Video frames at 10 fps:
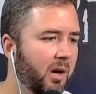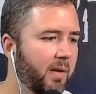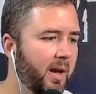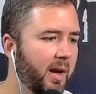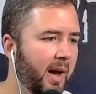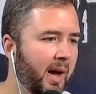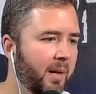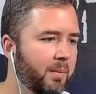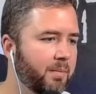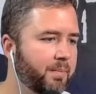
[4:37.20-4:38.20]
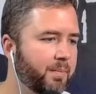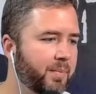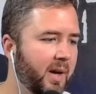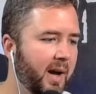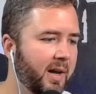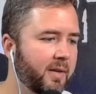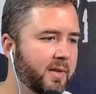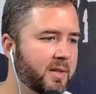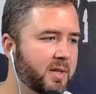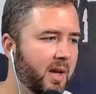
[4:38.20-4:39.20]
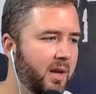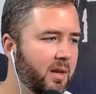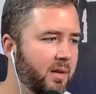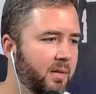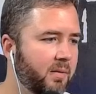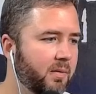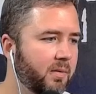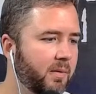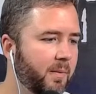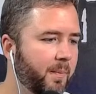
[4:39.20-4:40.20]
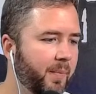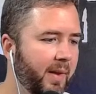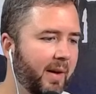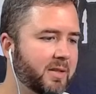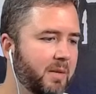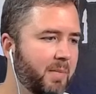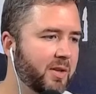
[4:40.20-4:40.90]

right, I'm kind of excited. Now, as